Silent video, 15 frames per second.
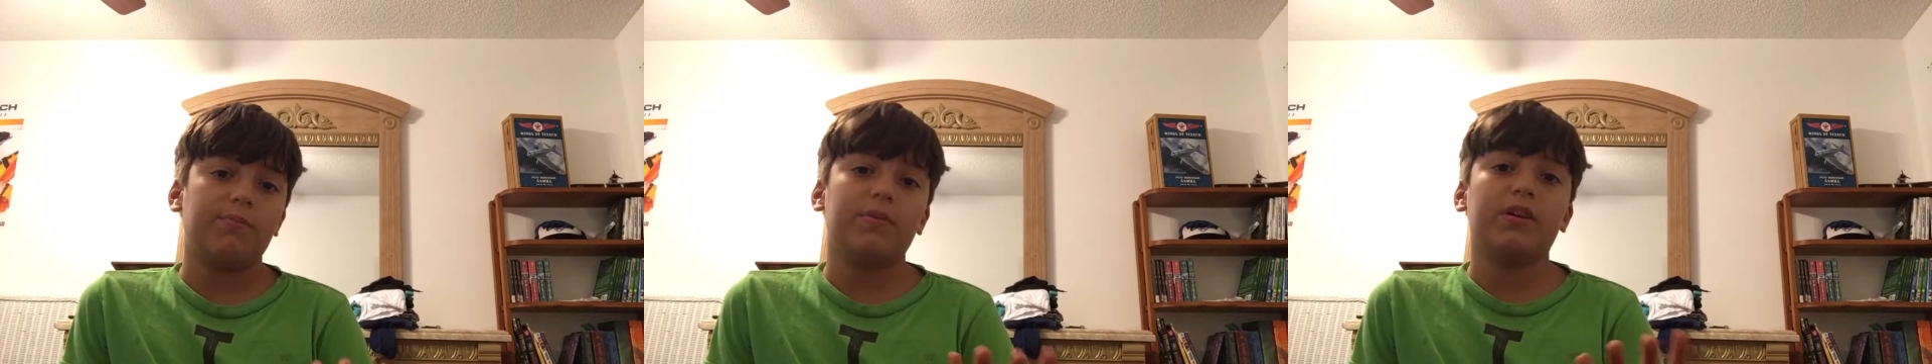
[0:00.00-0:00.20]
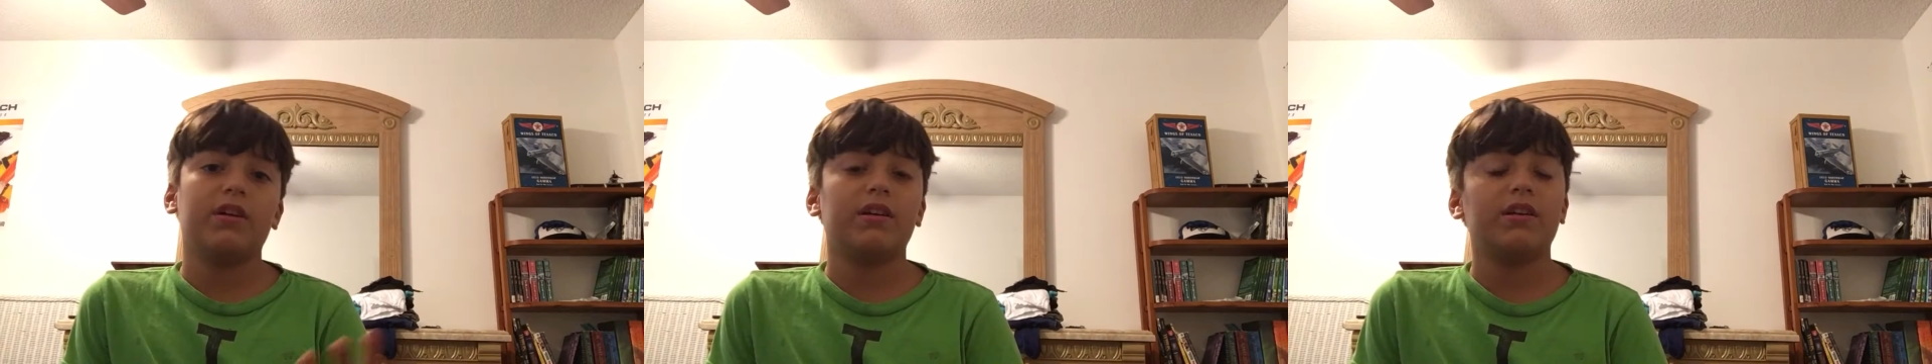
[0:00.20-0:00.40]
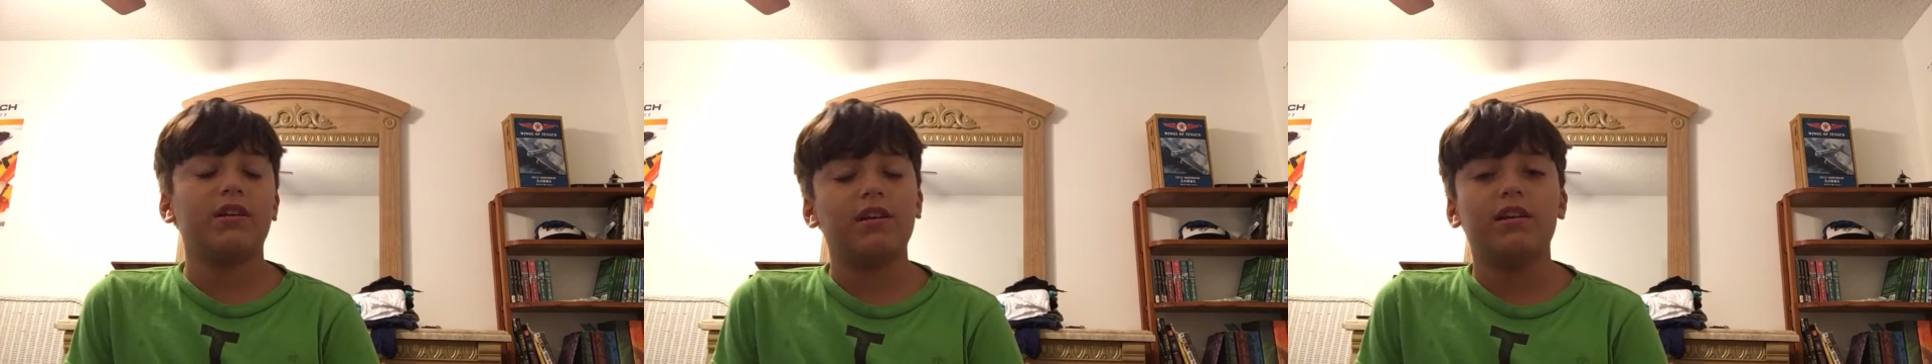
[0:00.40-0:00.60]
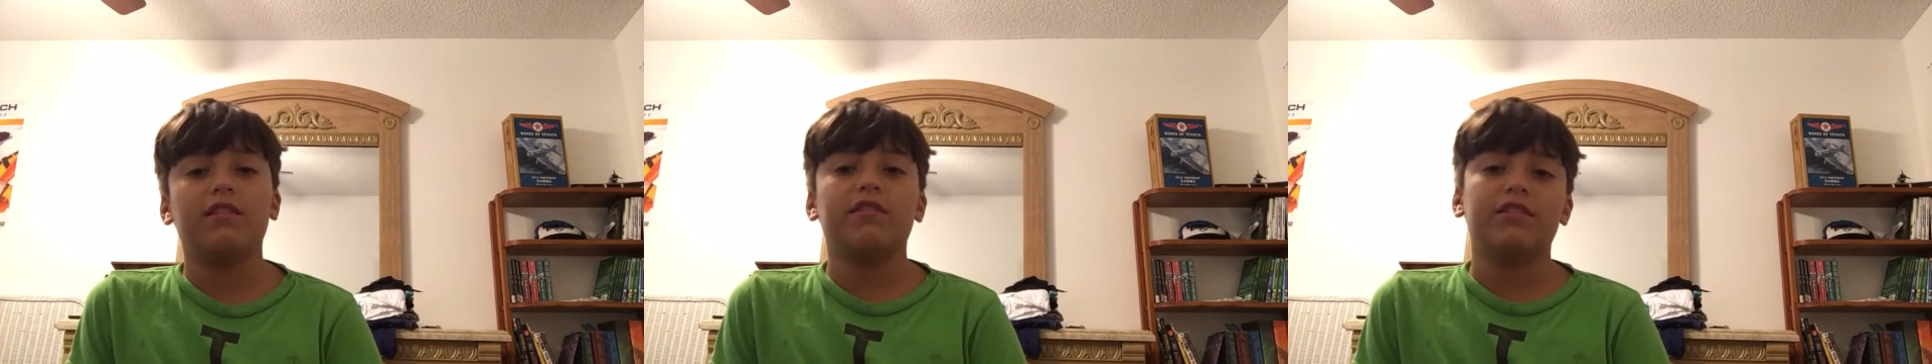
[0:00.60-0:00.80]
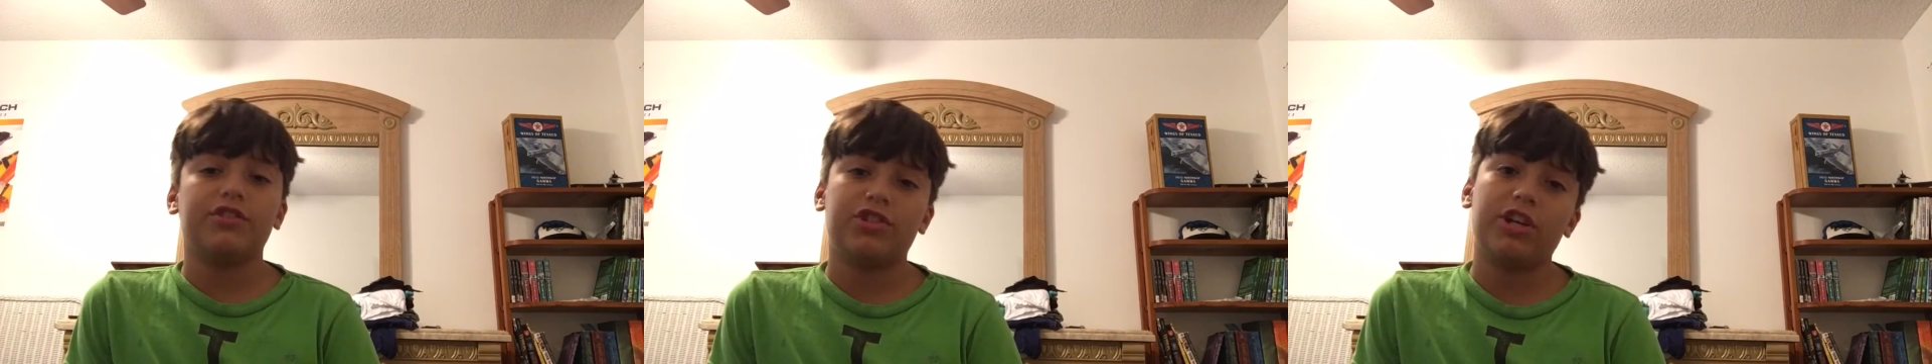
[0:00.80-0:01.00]
but it
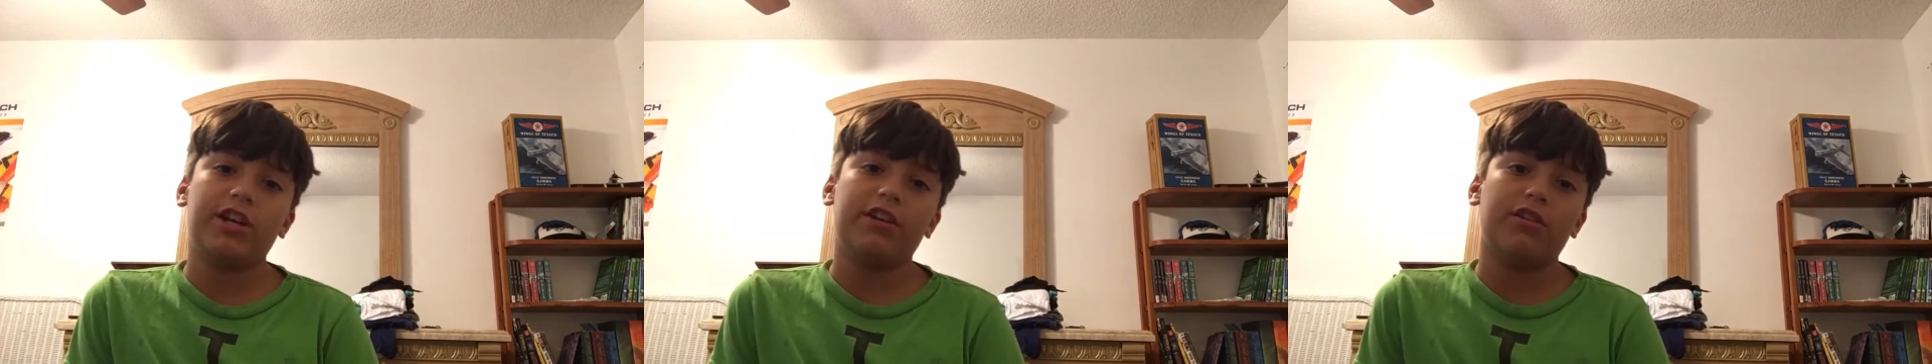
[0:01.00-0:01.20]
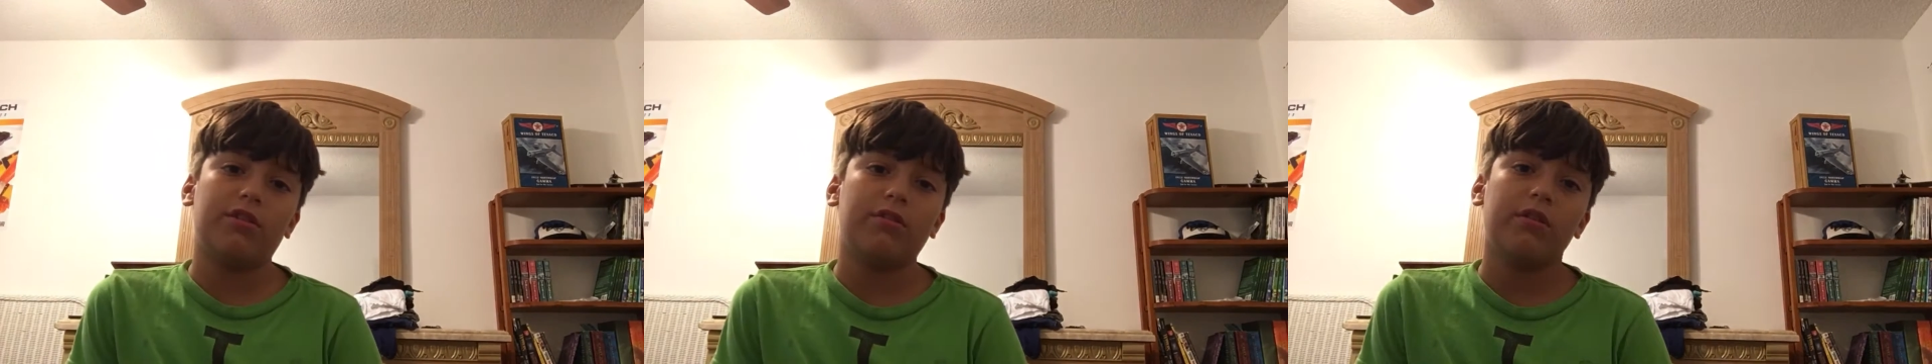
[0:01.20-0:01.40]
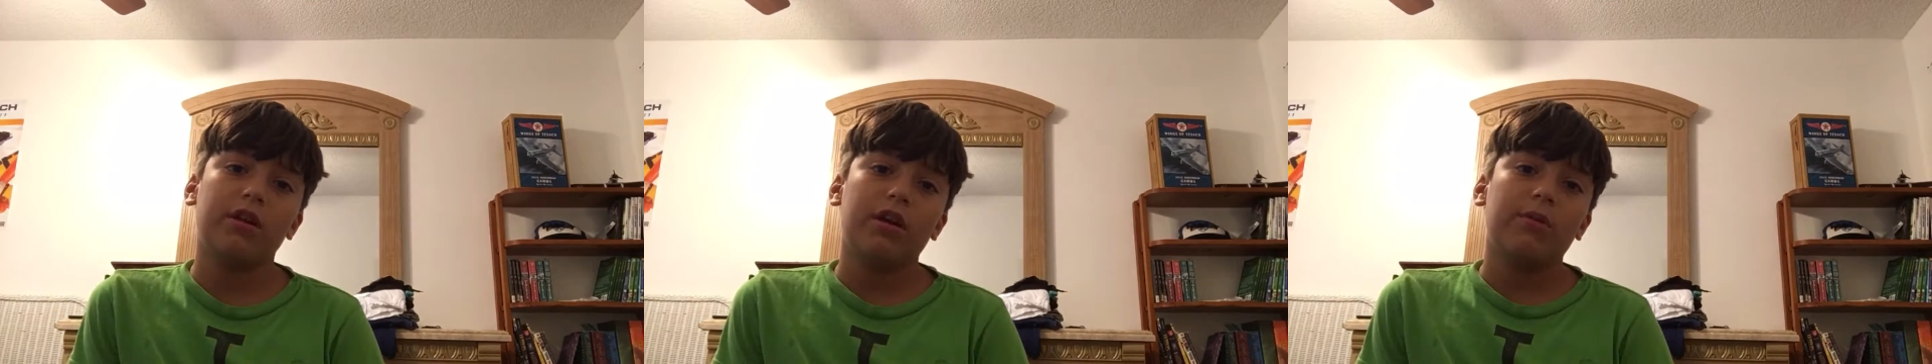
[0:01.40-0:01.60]
is a channel